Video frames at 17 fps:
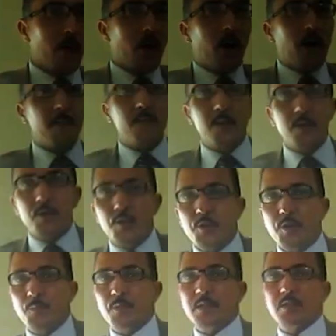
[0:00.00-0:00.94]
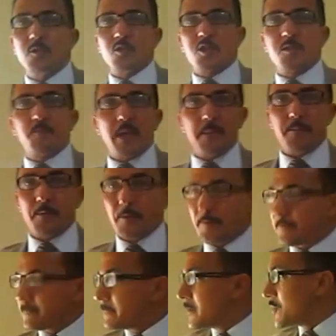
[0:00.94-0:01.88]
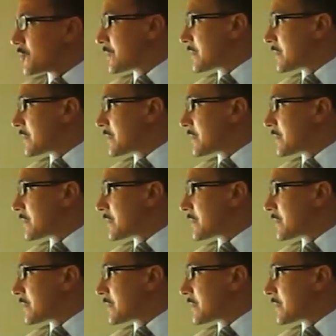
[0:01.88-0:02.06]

of the research paper. A